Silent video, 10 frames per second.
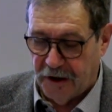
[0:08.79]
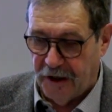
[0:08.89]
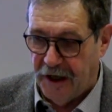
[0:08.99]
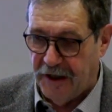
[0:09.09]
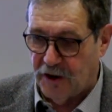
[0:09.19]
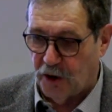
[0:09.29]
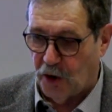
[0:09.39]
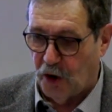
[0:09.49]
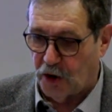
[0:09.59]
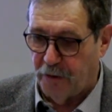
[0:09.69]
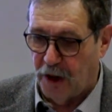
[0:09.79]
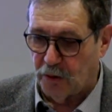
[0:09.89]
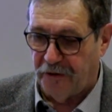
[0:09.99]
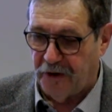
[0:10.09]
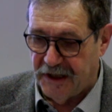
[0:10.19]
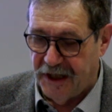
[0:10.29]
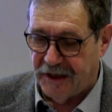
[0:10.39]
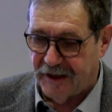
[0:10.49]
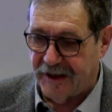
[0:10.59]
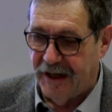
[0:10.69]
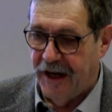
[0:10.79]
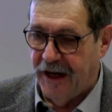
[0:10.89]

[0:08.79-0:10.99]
It's a talk about physics